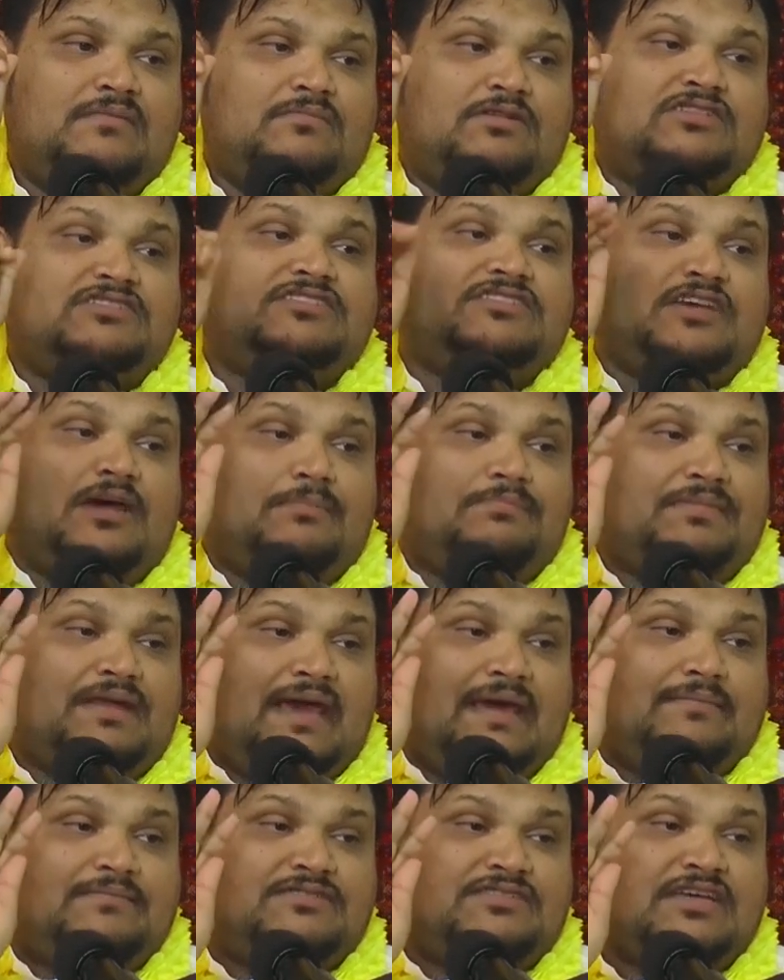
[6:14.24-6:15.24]
But
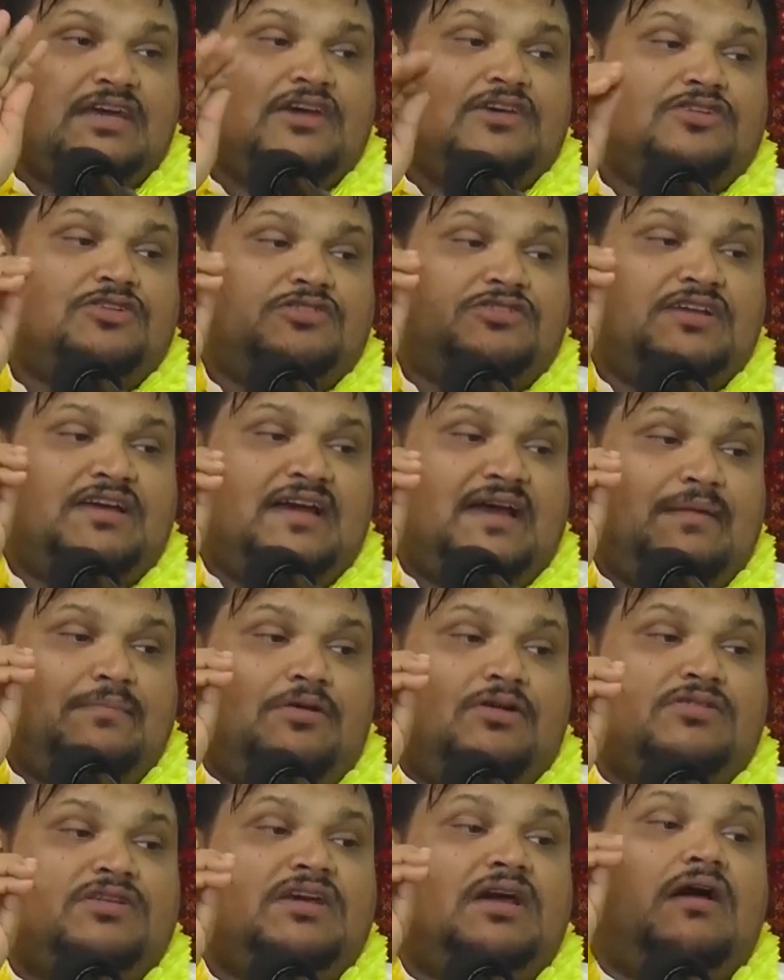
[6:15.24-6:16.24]
sometimes you think
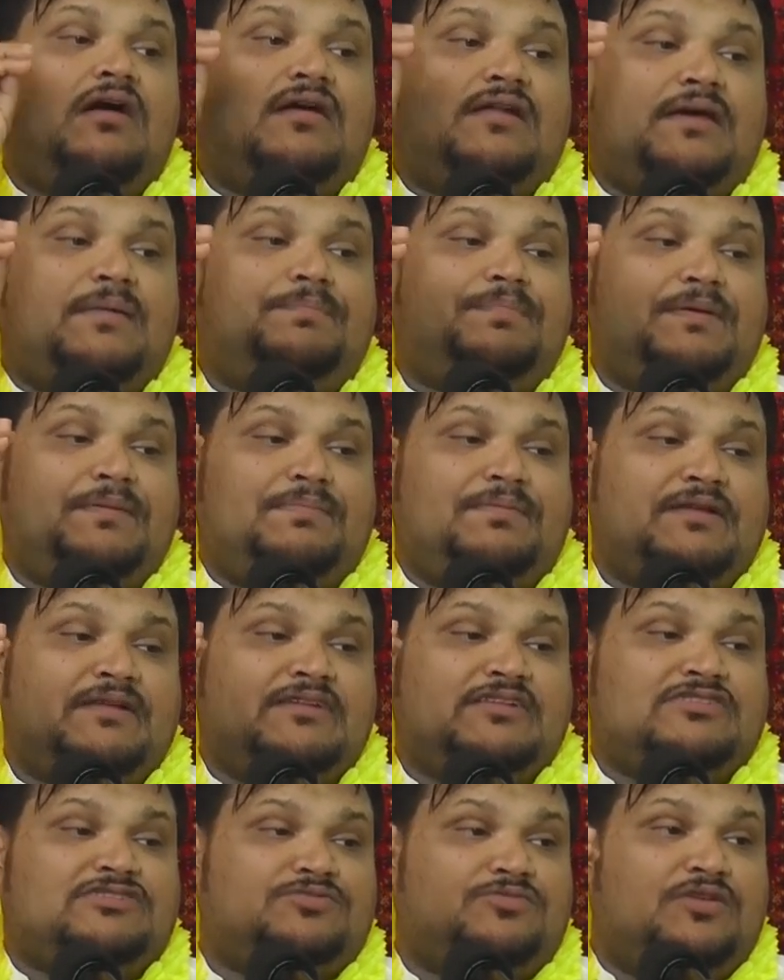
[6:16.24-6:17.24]
about the other people
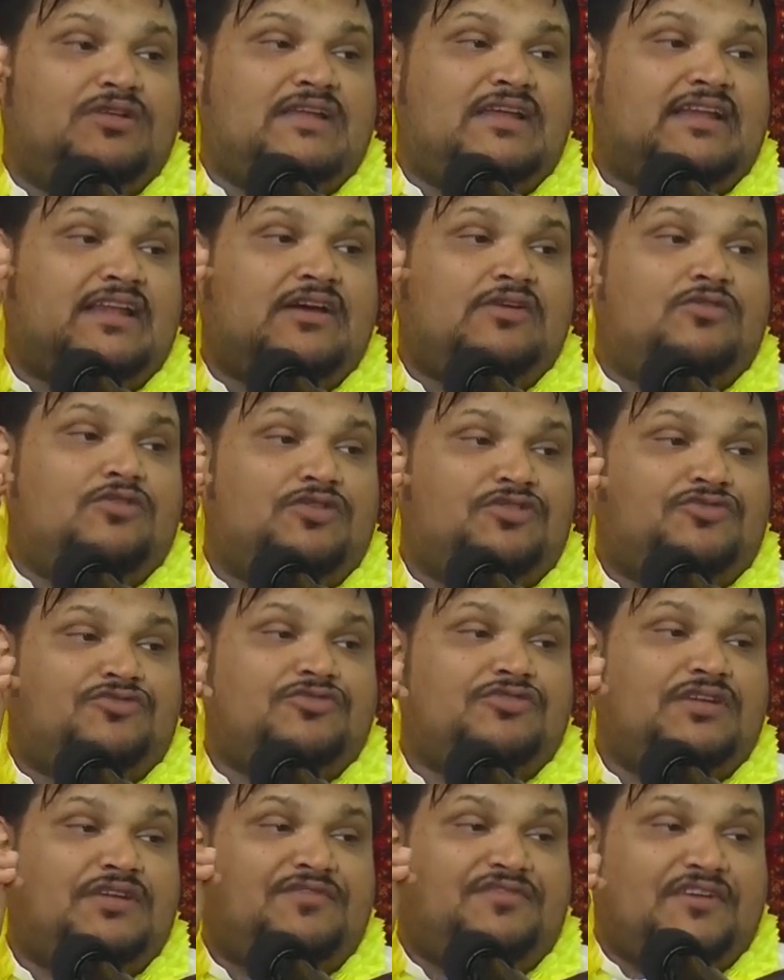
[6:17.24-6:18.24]
in this world that are going
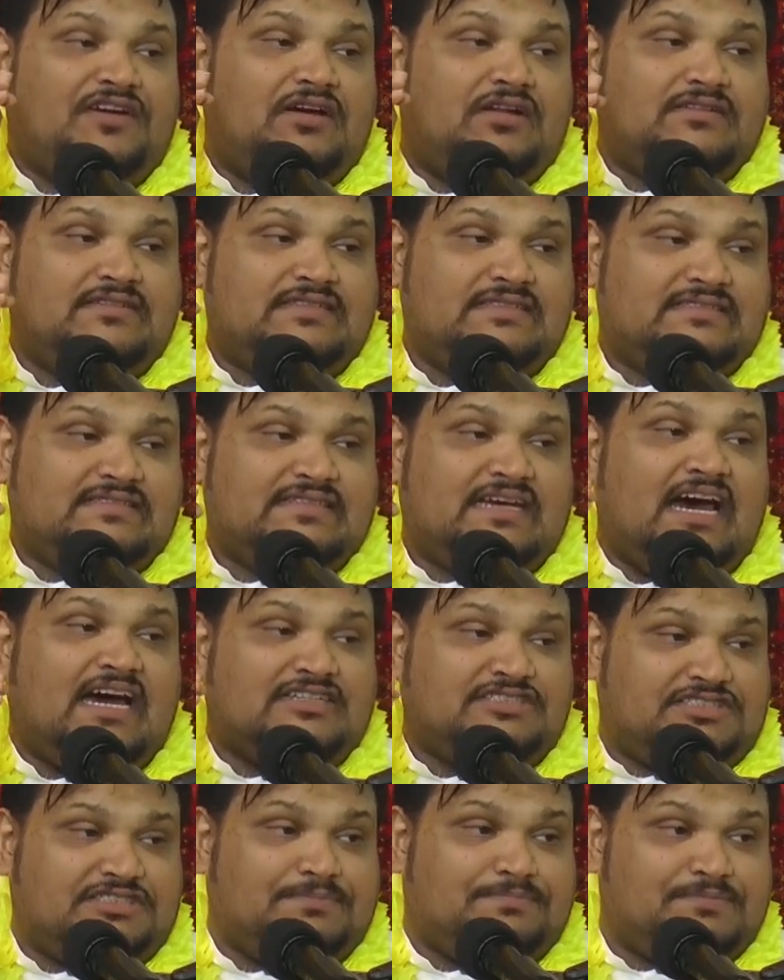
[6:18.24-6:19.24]
through difficulties,
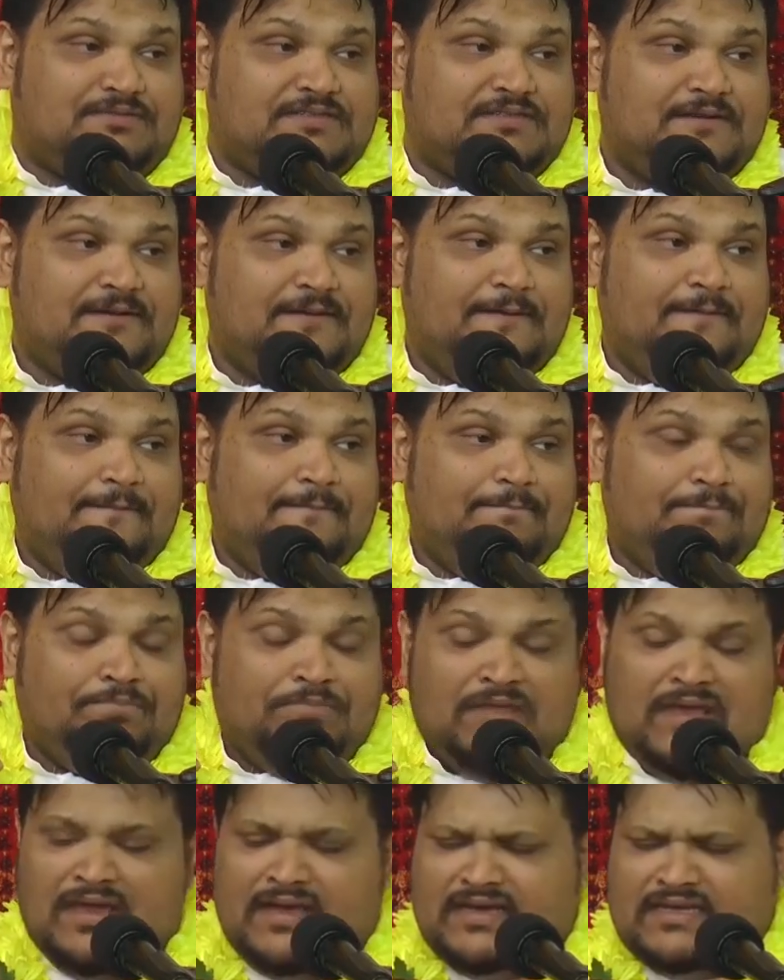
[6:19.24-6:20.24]
hardships.
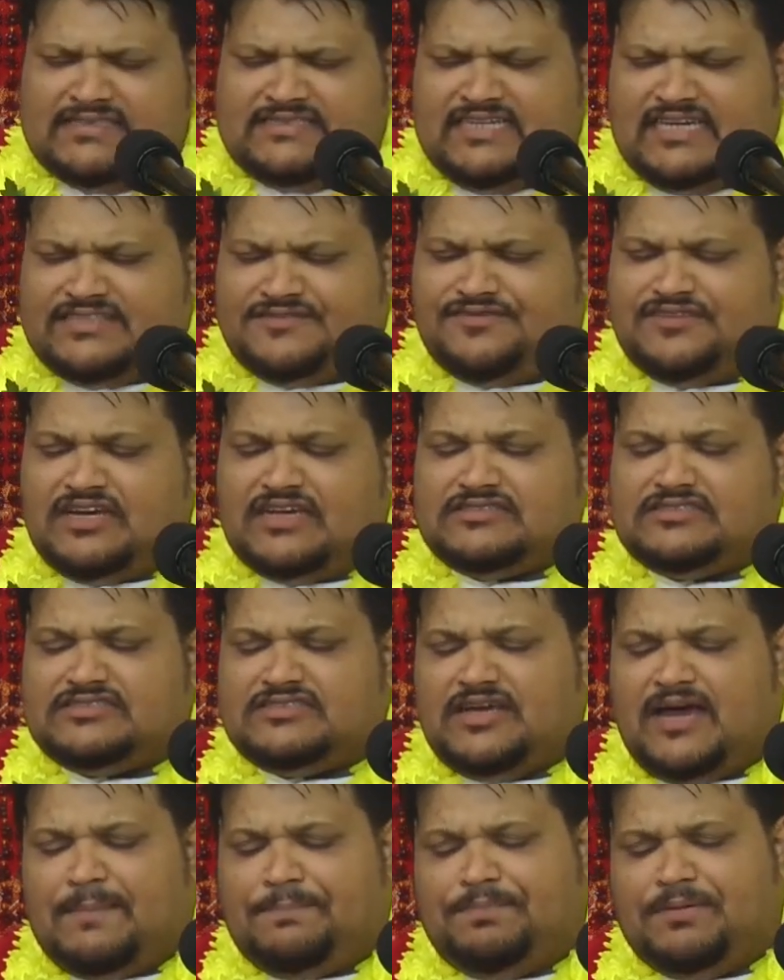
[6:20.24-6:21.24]
He says, for
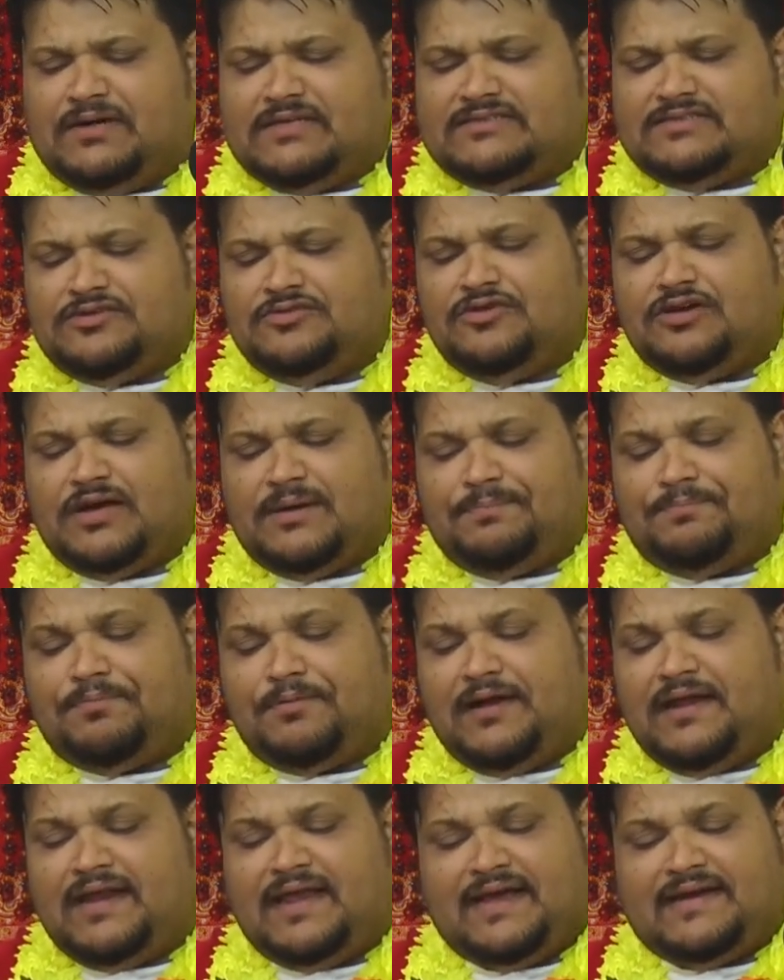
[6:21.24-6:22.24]
a person who could
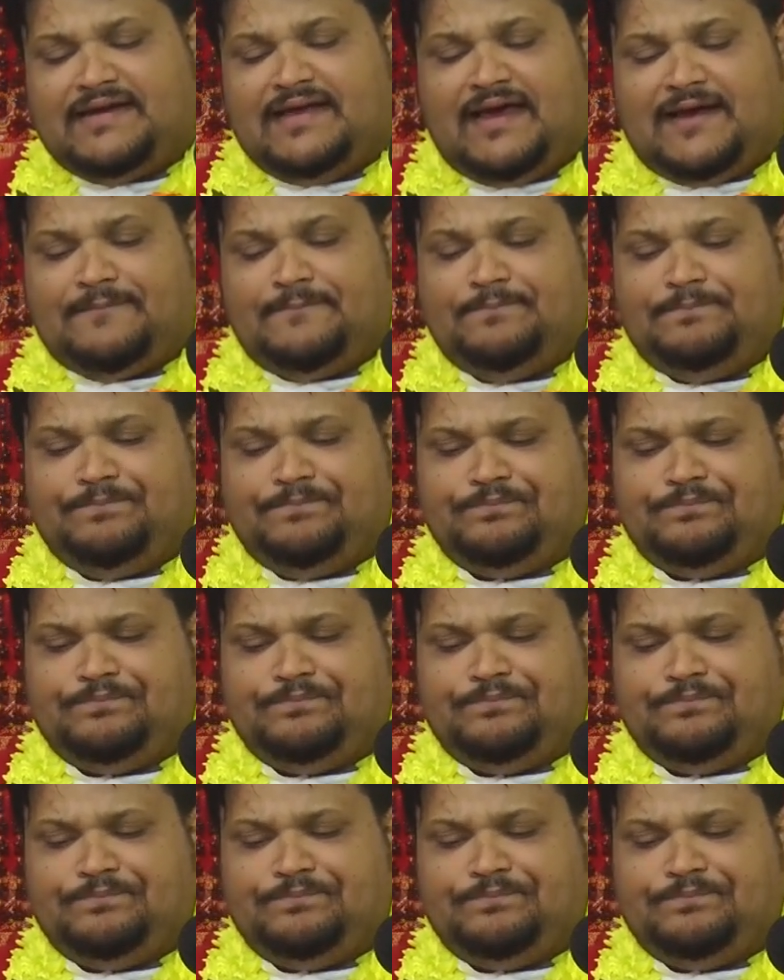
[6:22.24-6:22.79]
pray like that,